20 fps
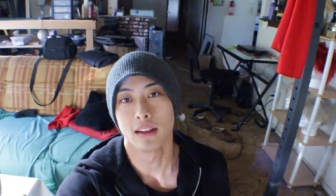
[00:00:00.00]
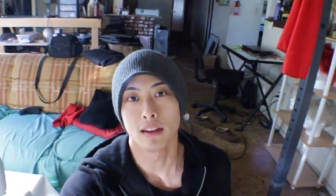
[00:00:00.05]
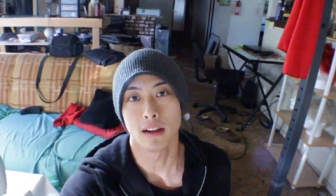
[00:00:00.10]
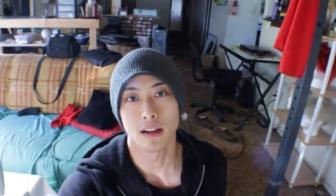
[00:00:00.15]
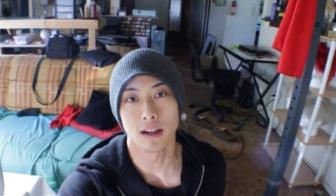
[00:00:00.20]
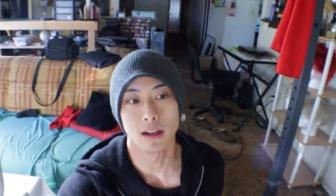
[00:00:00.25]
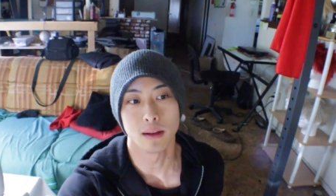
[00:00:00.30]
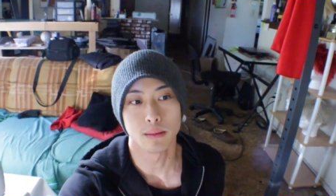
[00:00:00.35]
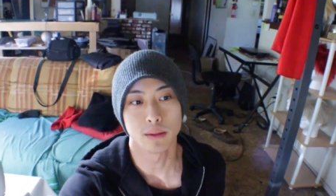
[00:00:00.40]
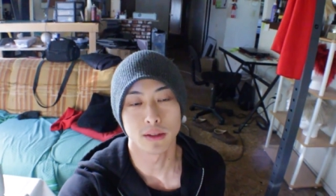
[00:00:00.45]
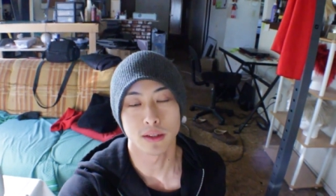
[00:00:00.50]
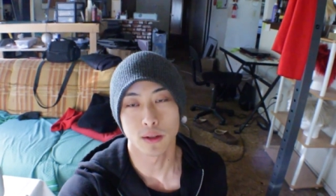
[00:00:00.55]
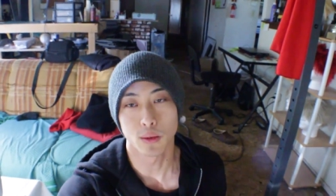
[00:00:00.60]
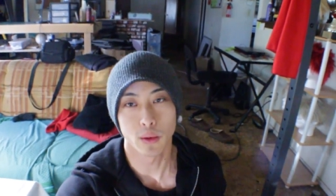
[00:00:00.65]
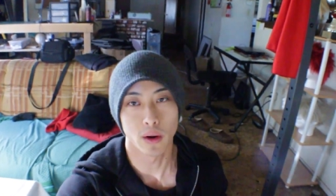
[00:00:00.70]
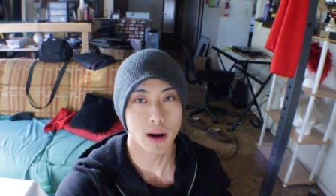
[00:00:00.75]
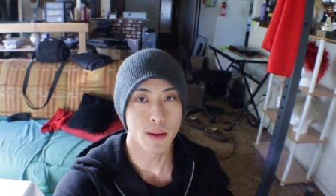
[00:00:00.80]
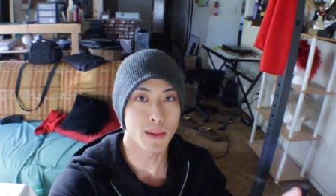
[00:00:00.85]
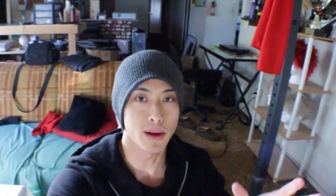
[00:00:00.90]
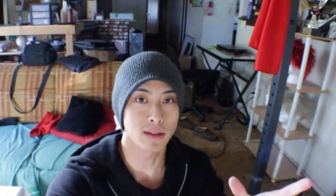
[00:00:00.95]
um, see
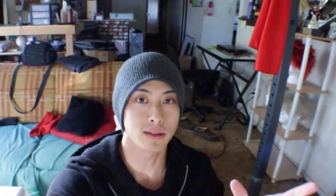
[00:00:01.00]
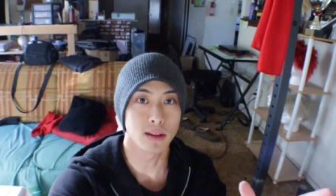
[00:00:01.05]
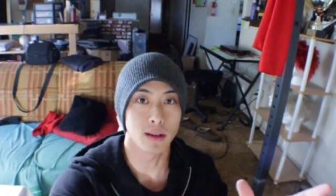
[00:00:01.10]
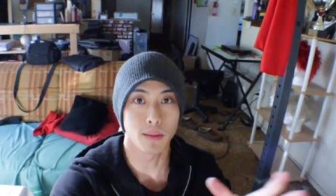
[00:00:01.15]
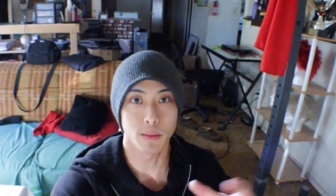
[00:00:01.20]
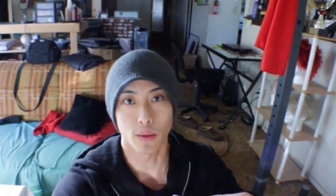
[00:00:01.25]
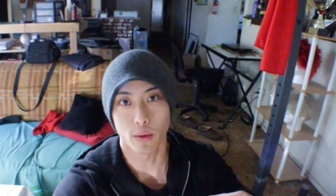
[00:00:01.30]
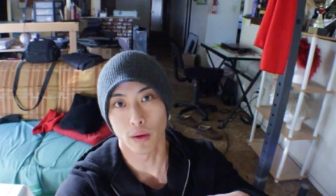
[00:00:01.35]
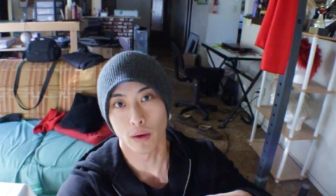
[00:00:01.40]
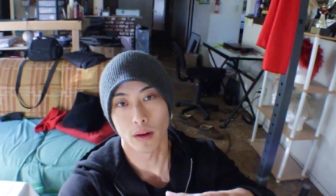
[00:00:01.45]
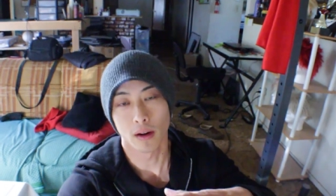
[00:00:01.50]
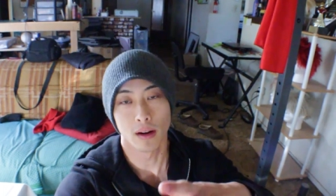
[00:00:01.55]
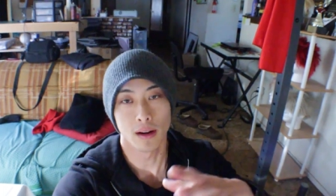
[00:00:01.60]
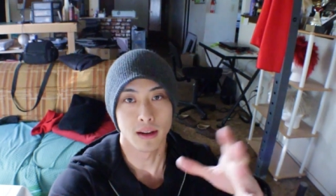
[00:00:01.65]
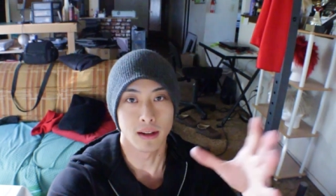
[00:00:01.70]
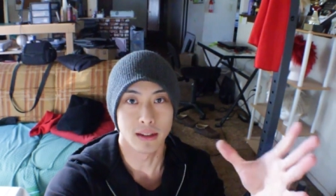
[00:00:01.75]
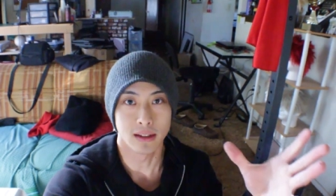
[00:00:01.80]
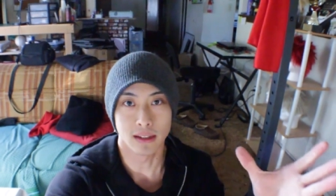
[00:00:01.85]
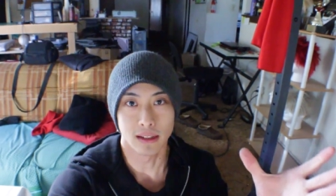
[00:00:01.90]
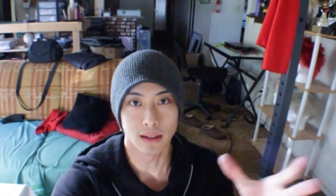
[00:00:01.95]
where I messed up or
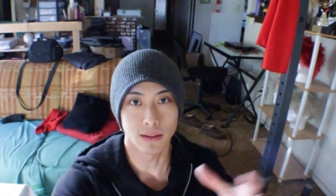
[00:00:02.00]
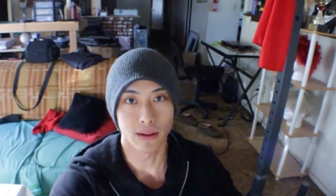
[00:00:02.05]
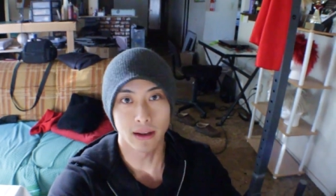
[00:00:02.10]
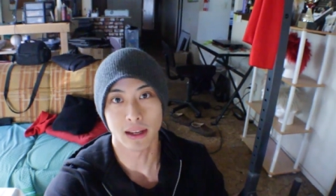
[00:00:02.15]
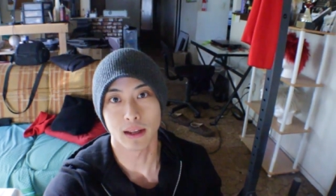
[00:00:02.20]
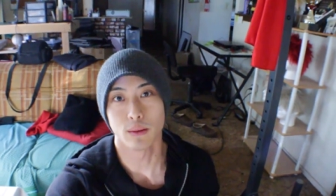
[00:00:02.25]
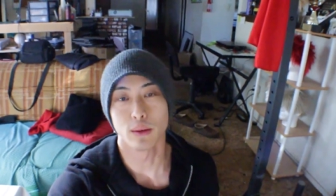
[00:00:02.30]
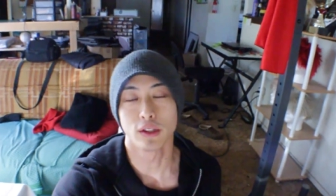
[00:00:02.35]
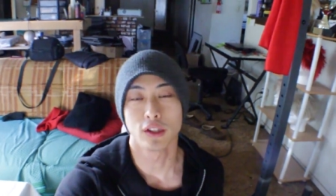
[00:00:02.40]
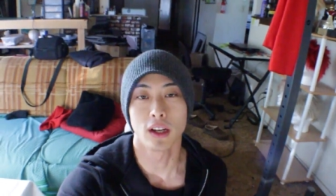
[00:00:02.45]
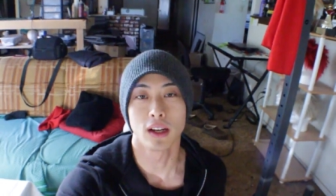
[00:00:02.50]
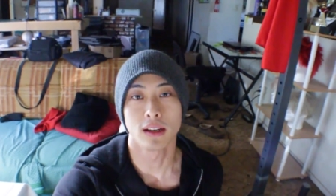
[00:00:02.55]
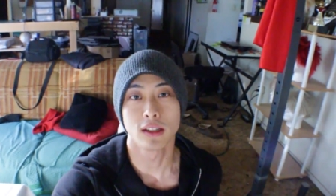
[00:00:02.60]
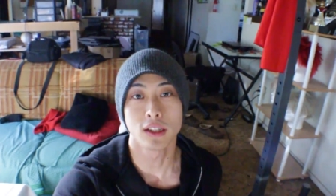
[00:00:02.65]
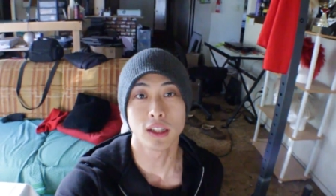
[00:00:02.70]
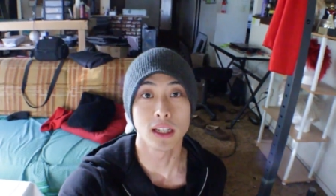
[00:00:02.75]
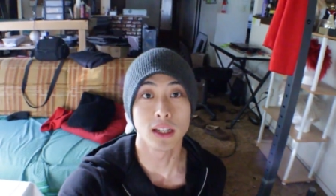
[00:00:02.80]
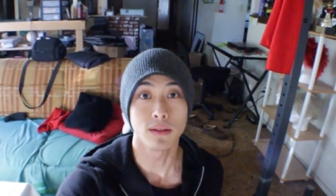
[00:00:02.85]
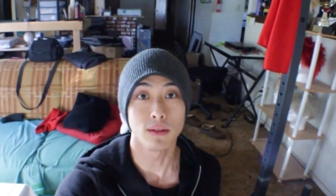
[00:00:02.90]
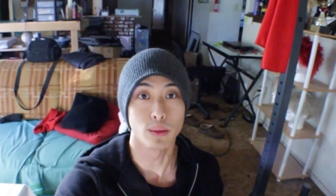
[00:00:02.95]
if I can
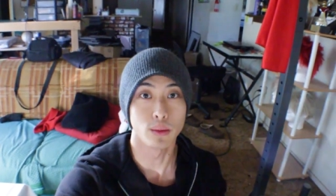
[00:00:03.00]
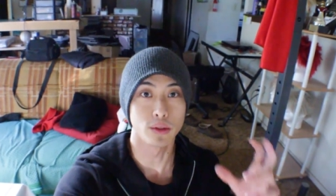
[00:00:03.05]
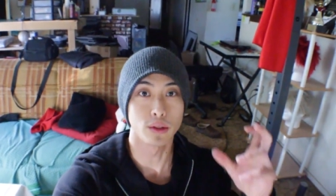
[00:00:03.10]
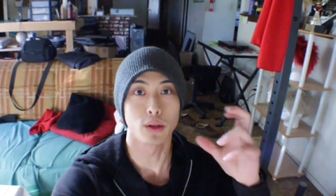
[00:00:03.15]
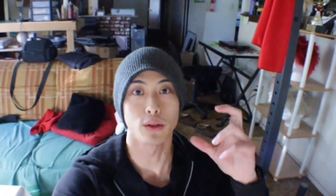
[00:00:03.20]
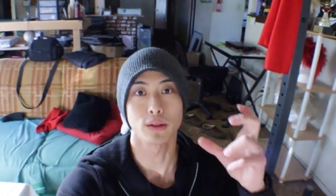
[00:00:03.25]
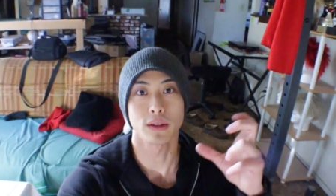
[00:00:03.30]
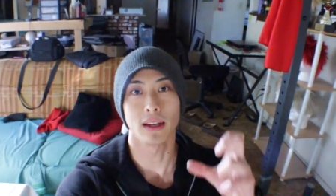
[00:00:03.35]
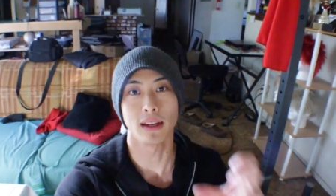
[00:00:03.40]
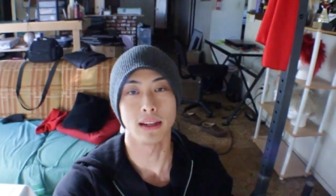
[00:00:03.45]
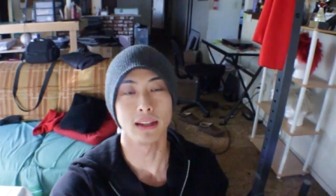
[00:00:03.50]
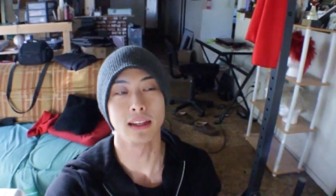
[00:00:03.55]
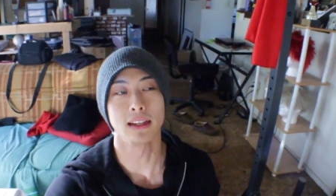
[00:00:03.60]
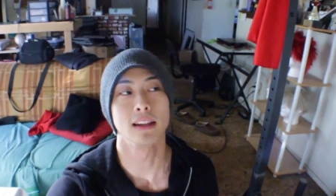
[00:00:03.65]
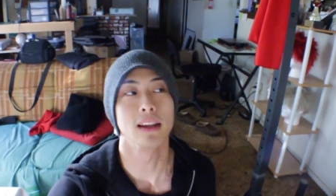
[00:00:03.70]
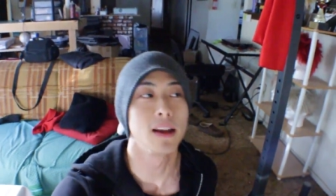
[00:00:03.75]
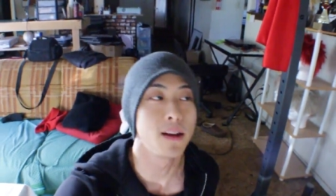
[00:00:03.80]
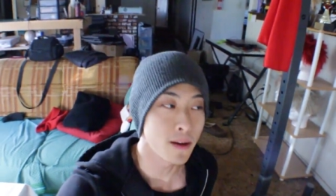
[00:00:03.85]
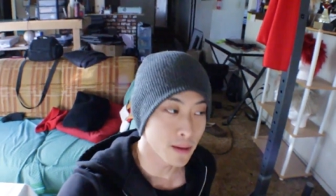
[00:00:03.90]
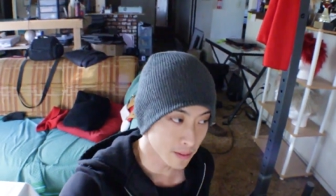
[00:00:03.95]
achieve the results I
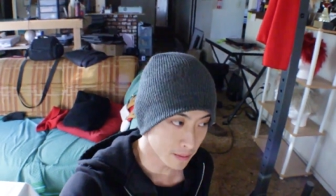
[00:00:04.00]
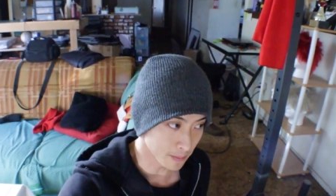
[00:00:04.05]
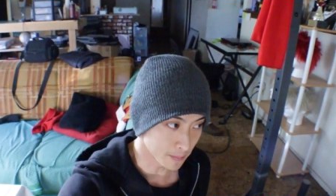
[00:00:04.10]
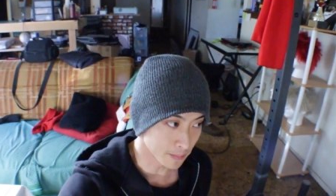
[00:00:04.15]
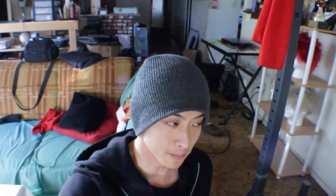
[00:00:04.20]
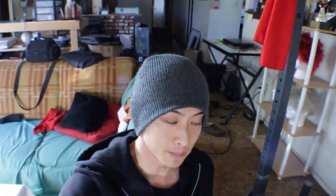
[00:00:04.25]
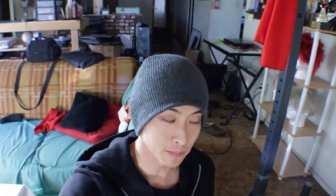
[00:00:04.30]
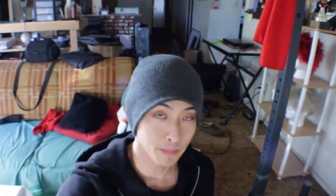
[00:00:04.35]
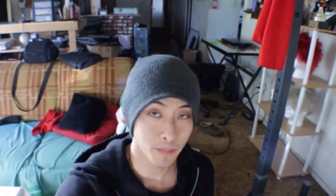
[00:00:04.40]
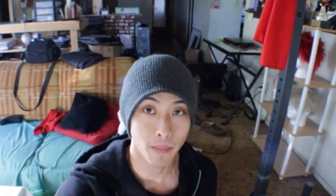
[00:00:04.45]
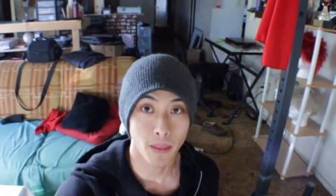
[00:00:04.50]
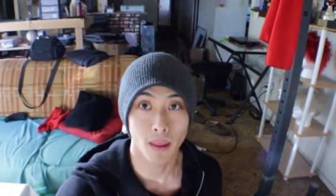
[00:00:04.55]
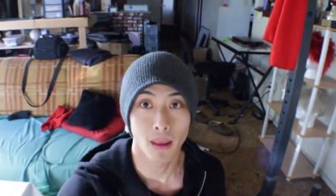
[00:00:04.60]
need. Mm.